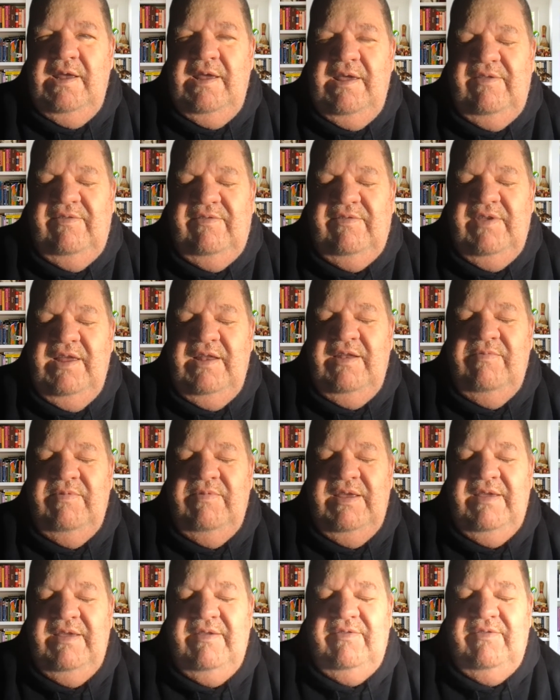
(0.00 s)
it's going to
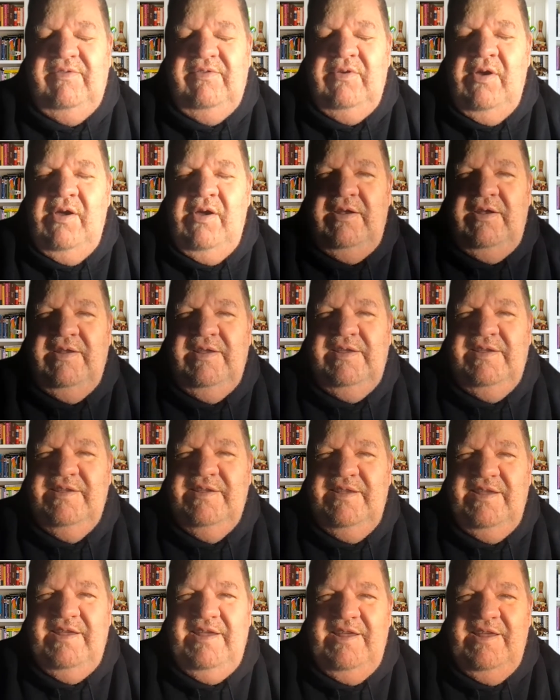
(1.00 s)
be exciting.
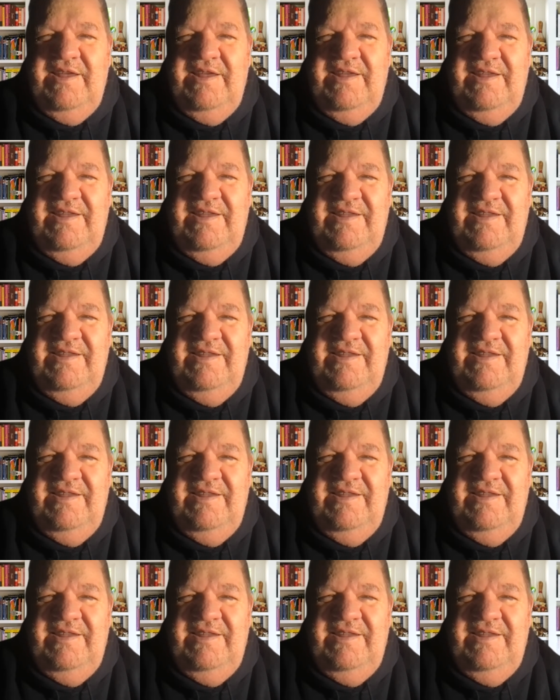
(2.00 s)
Uh,